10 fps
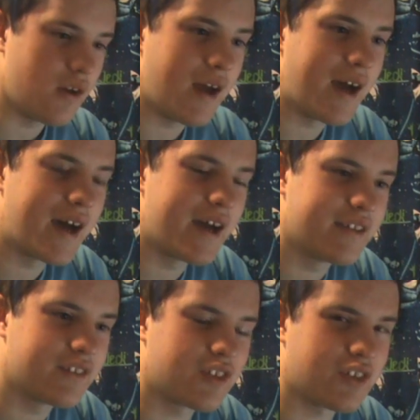
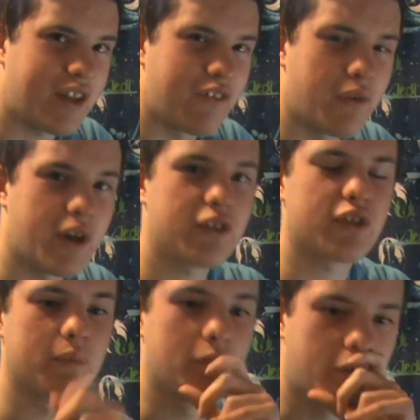and there were
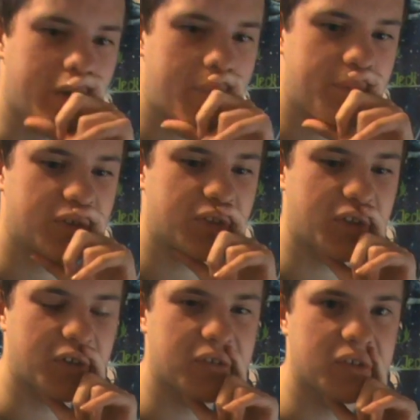some more
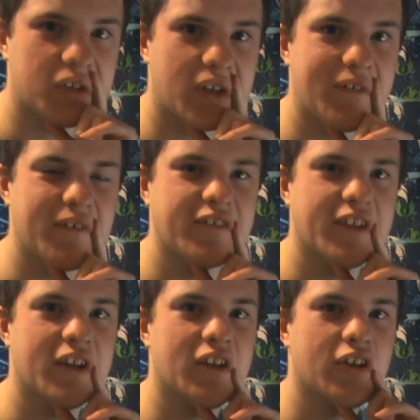episodes that were
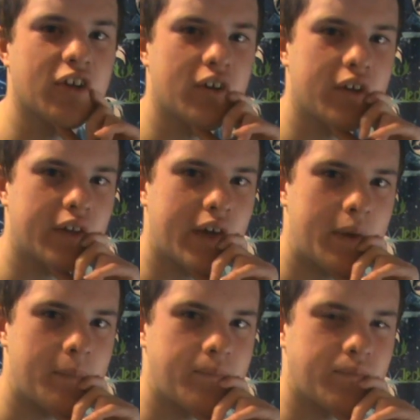really good.
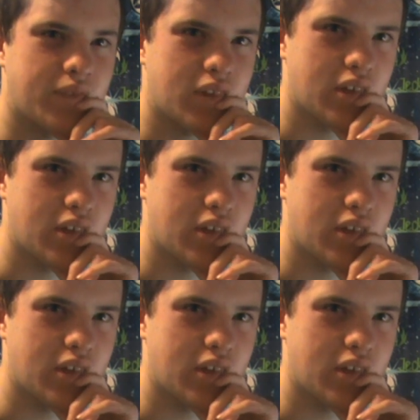Um,